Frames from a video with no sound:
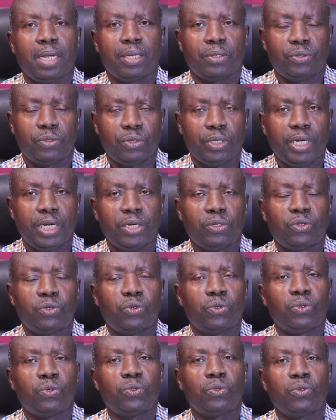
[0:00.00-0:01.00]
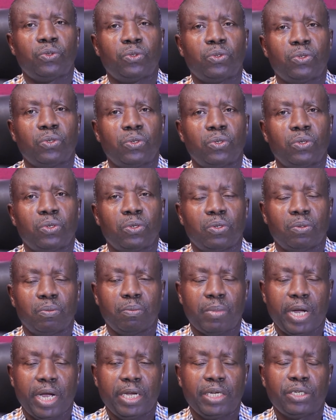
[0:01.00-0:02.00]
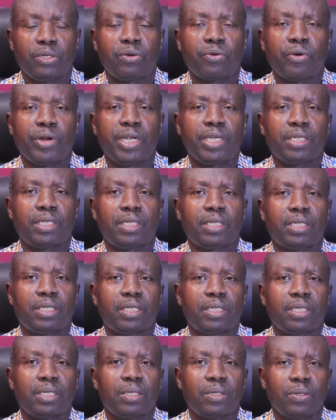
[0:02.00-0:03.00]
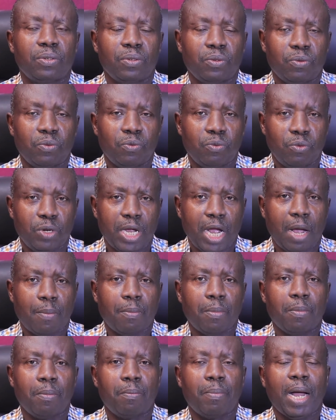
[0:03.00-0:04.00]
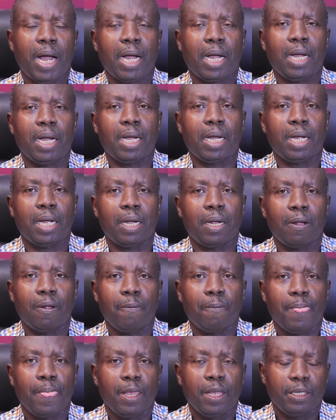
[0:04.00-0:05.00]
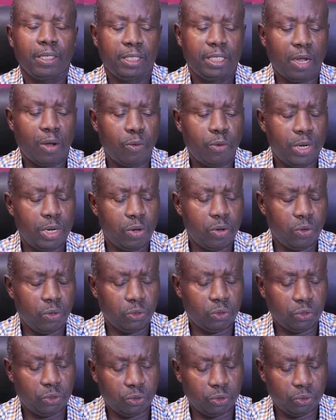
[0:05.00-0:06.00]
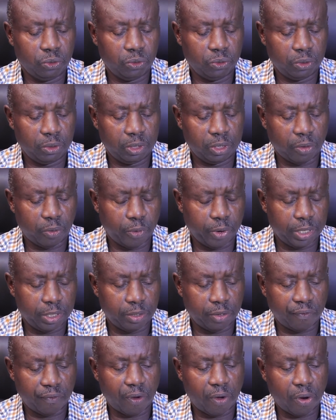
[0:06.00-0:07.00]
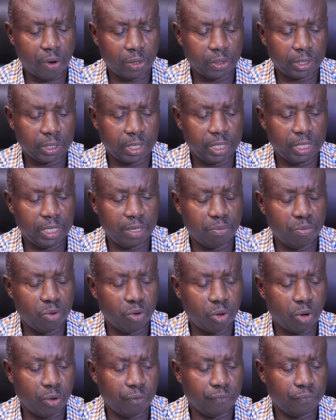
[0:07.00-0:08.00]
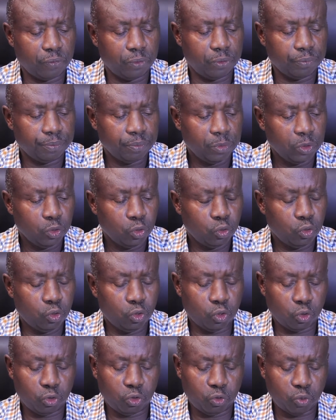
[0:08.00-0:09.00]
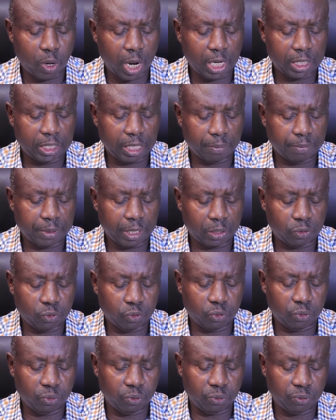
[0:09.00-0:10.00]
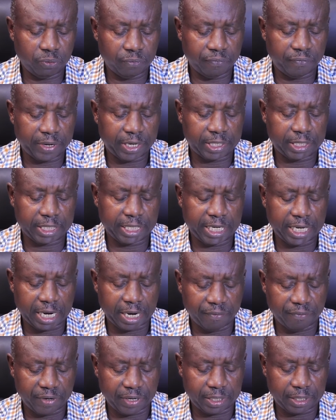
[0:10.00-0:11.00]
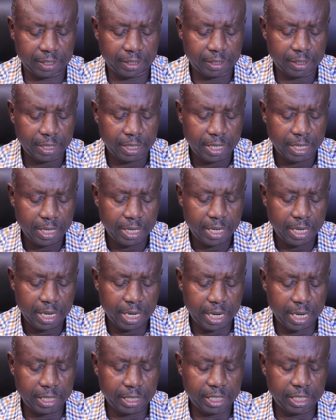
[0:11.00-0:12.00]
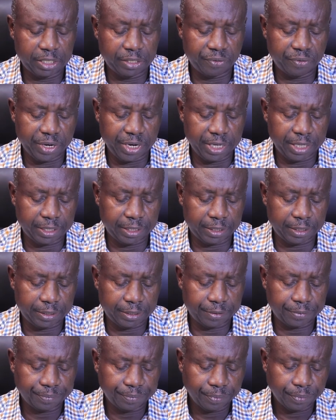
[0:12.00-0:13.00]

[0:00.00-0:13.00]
today too, by his grace, we are back. Shall we go to the word of God in the book of Joshua chapter 2 verse 11? And it reads,